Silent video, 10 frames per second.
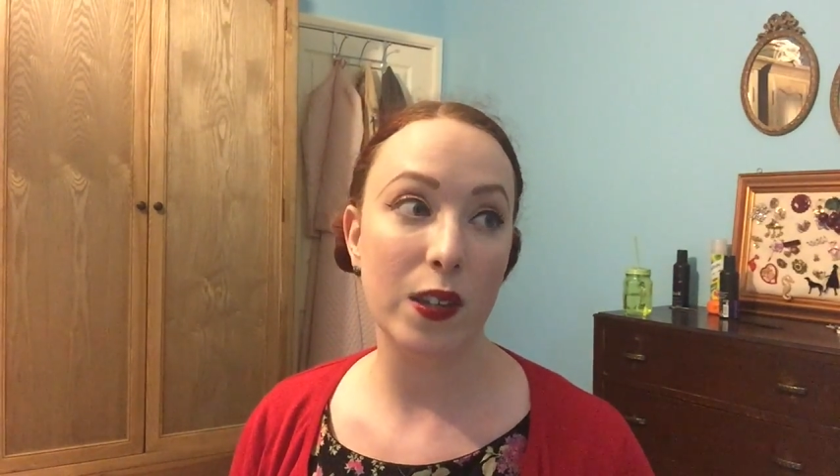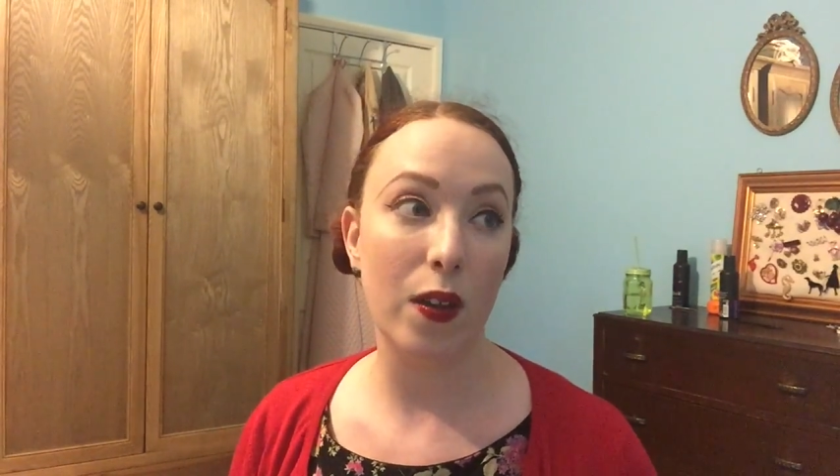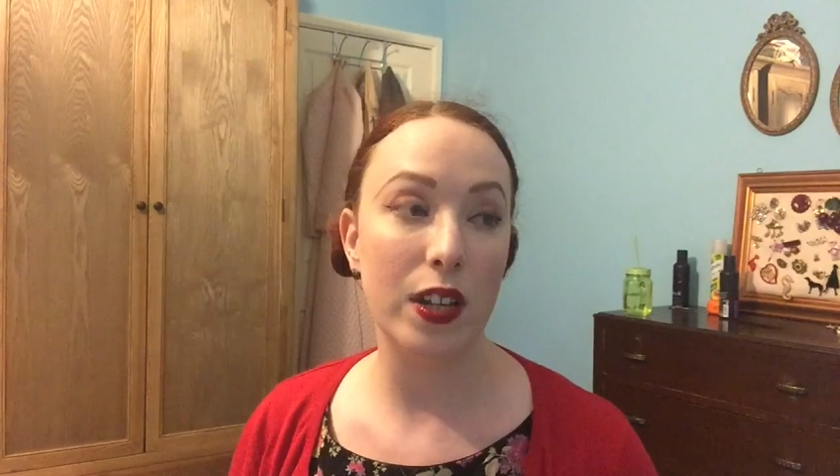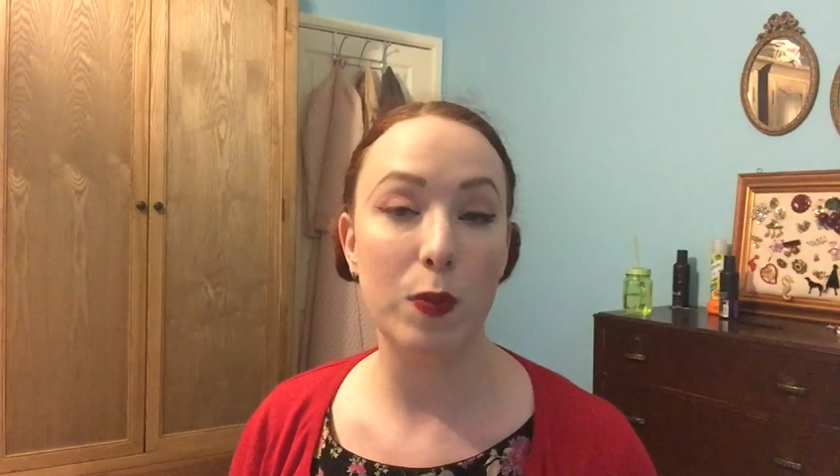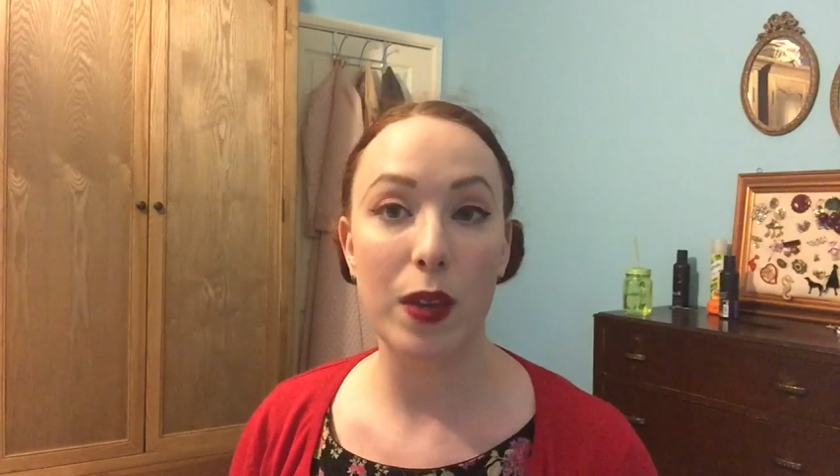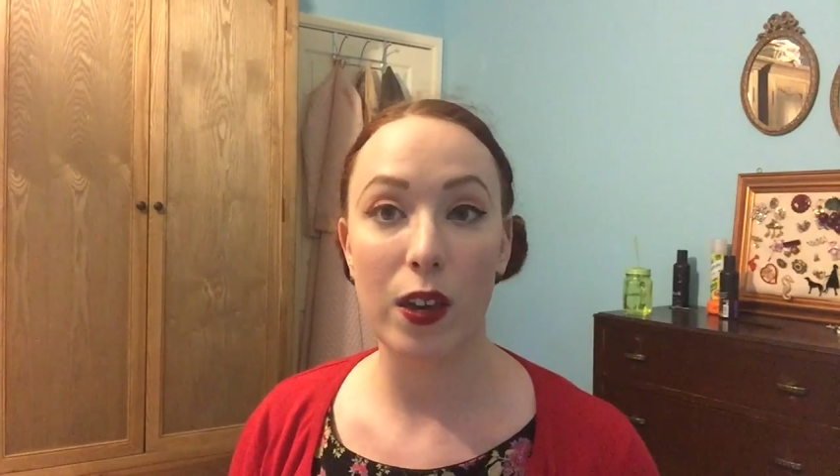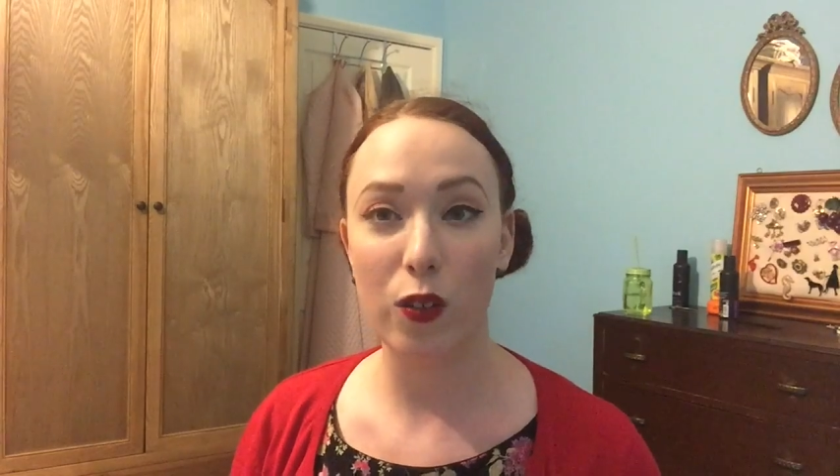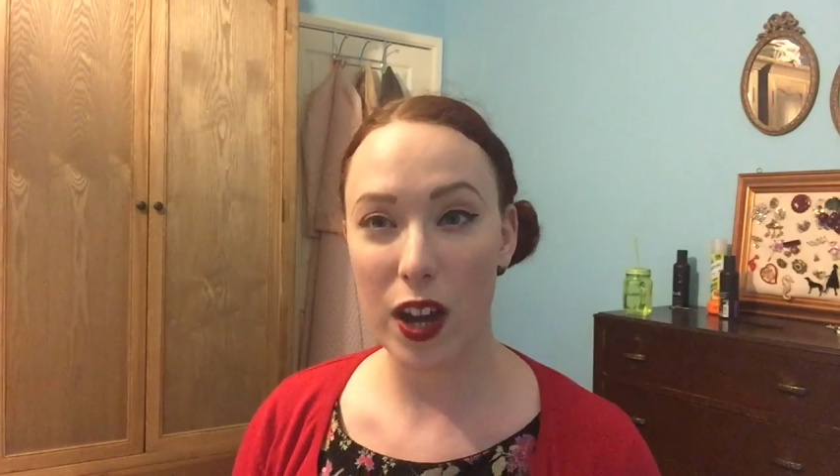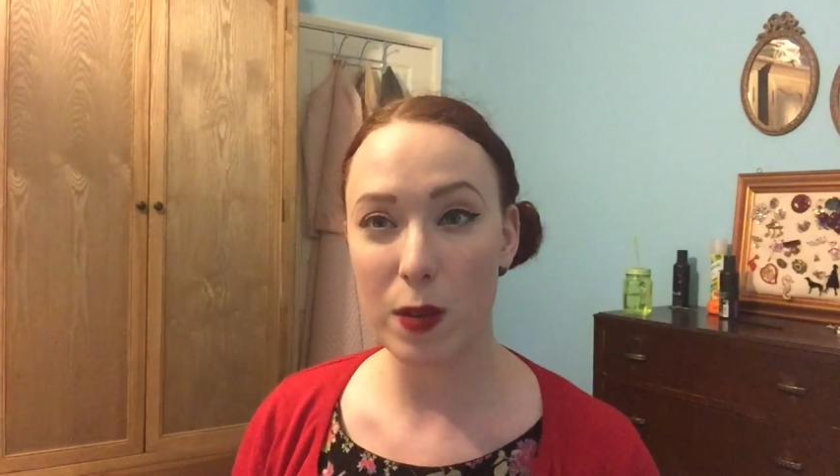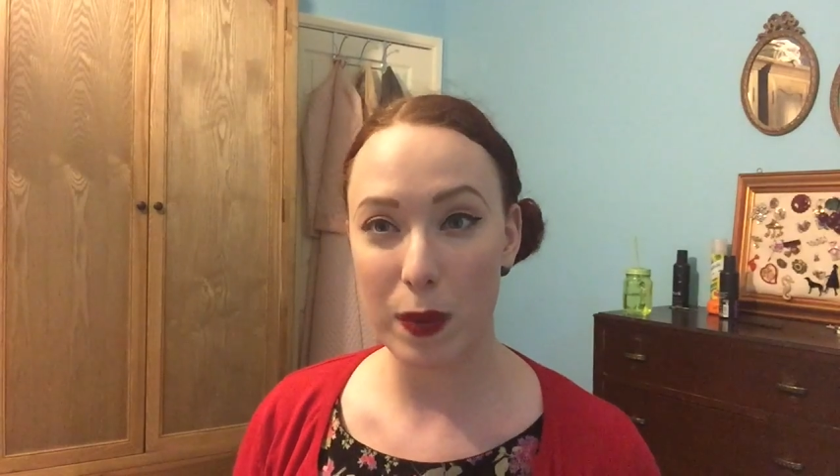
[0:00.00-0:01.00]
going to be
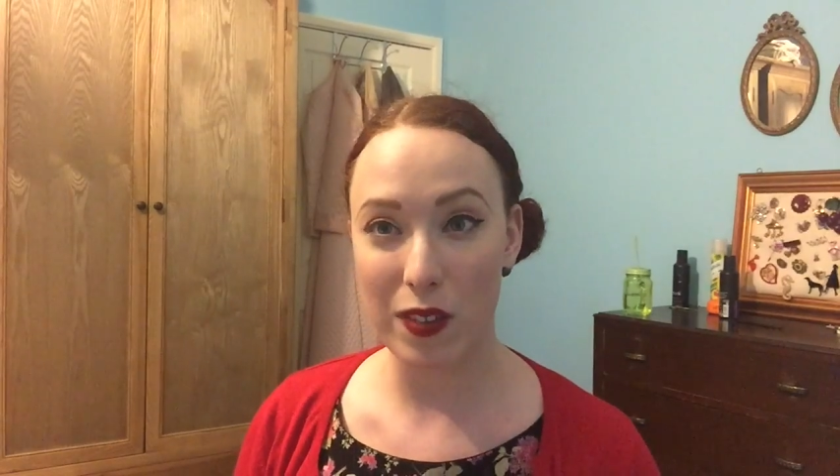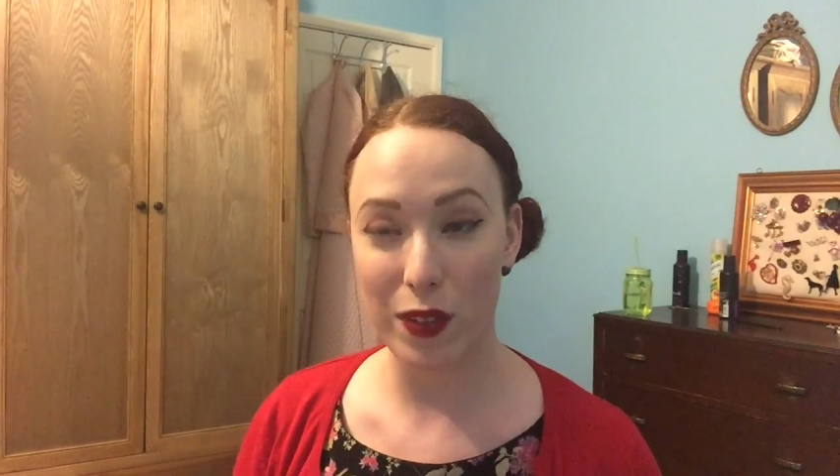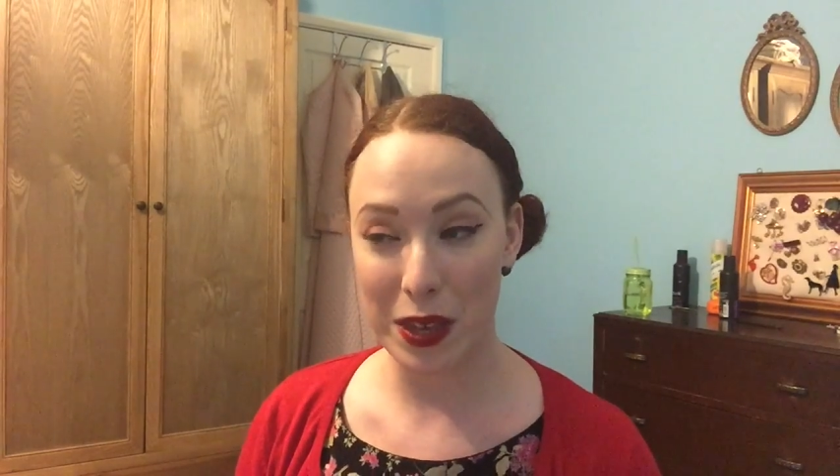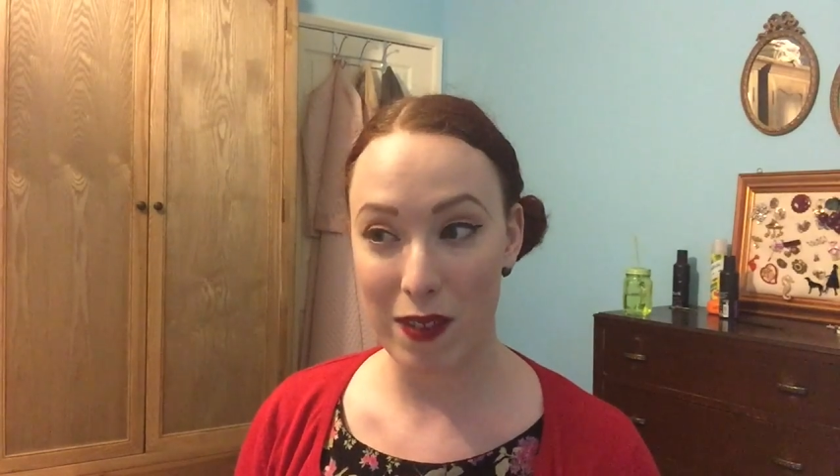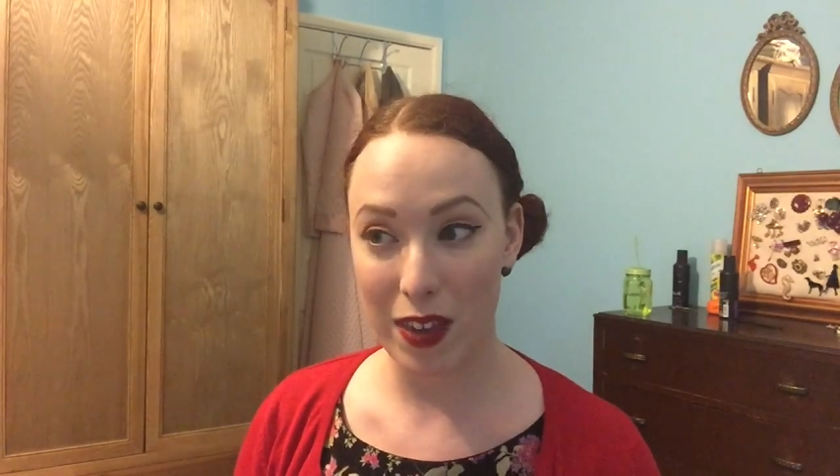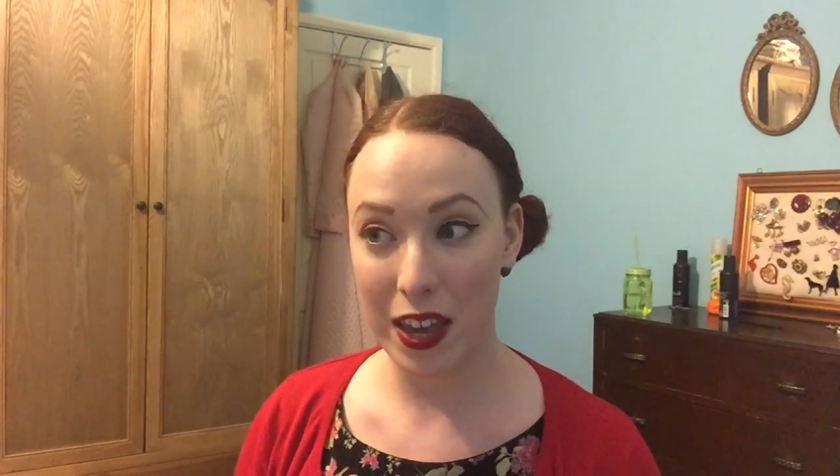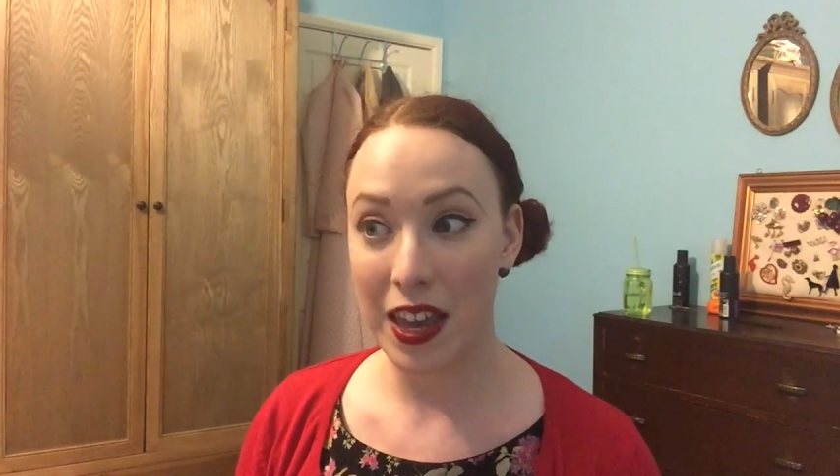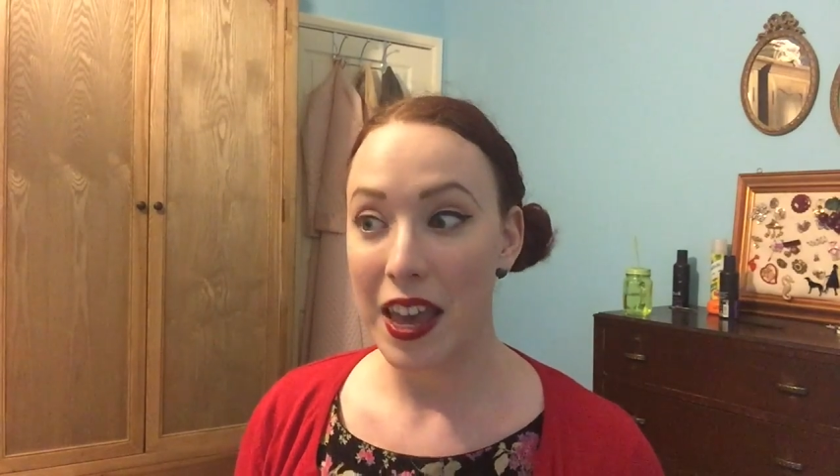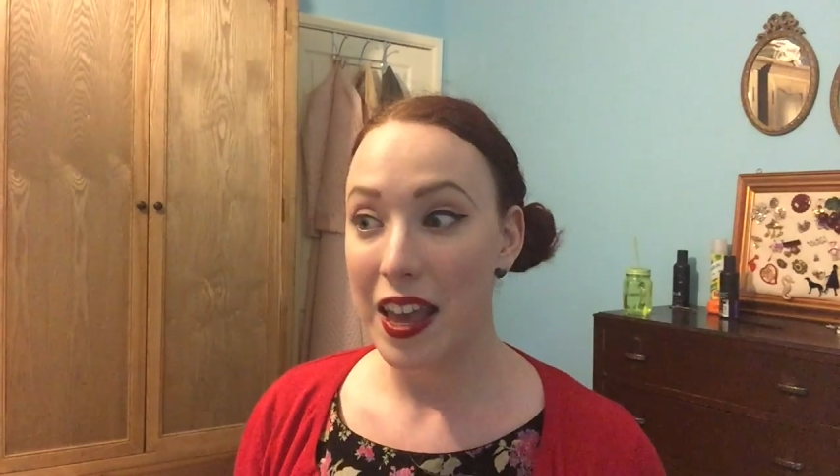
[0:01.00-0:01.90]
incredibly forgiving.